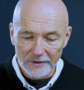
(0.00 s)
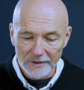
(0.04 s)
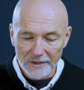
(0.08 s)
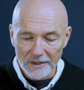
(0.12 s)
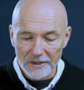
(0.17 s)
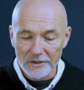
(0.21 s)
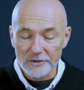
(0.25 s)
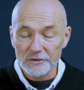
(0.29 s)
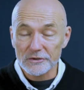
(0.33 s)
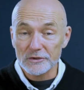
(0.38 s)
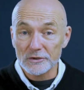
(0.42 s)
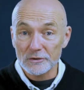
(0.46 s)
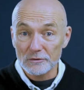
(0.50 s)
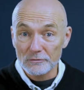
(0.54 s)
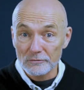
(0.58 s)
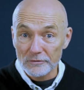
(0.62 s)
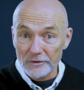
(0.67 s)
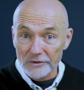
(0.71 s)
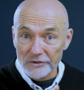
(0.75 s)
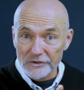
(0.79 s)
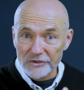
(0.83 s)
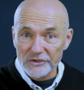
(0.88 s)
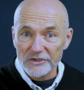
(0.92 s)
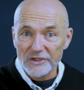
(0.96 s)
is to
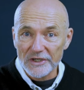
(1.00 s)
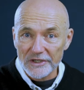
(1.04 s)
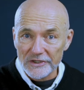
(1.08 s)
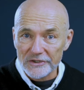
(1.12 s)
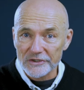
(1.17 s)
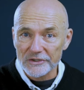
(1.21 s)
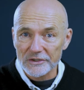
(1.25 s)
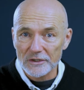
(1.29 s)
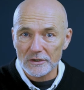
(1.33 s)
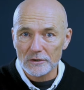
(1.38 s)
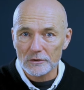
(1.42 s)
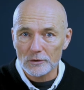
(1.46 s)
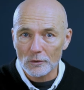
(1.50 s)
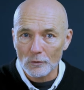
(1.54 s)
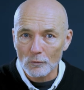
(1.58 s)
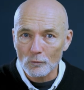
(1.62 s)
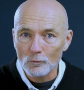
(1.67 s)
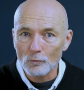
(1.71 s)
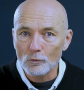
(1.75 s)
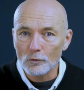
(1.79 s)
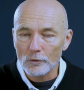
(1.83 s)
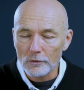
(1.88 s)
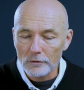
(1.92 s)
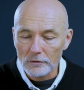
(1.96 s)
resist the
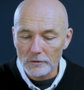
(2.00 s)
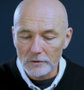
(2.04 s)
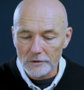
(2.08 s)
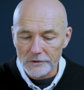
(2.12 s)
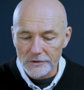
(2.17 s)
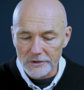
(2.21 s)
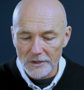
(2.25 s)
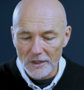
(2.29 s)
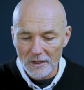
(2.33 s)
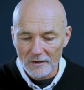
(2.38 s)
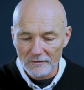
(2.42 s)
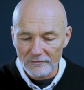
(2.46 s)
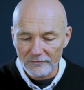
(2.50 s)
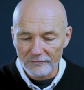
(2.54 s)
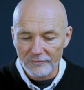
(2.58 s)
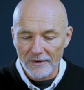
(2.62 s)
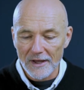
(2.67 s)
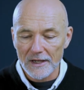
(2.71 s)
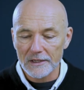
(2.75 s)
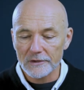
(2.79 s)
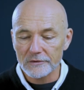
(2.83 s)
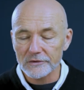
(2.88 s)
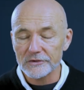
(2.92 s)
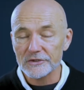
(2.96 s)
world's
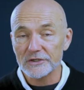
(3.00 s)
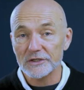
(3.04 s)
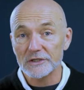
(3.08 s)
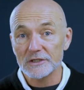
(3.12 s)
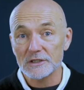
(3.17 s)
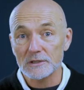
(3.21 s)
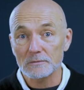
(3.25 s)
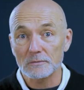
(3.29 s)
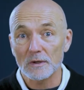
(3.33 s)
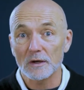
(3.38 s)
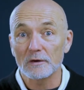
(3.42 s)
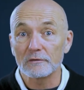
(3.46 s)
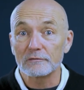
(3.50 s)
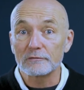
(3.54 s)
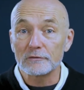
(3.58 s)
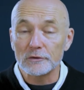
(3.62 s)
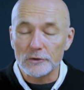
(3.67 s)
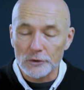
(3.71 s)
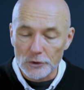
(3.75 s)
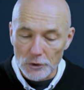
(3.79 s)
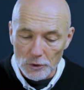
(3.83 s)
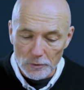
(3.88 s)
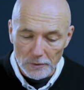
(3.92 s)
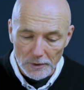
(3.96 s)
value system of
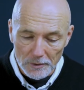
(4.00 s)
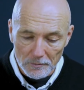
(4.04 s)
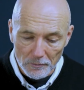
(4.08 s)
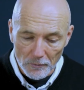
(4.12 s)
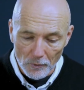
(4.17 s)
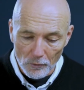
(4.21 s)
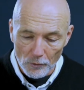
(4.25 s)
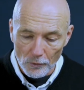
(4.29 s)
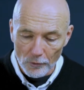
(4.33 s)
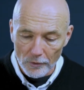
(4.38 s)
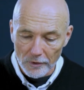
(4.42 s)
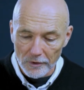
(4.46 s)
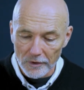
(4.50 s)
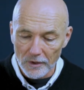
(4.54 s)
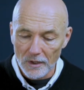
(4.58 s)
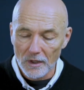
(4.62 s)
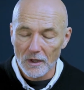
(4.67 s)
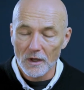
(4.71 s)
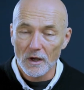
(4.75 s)
doing more,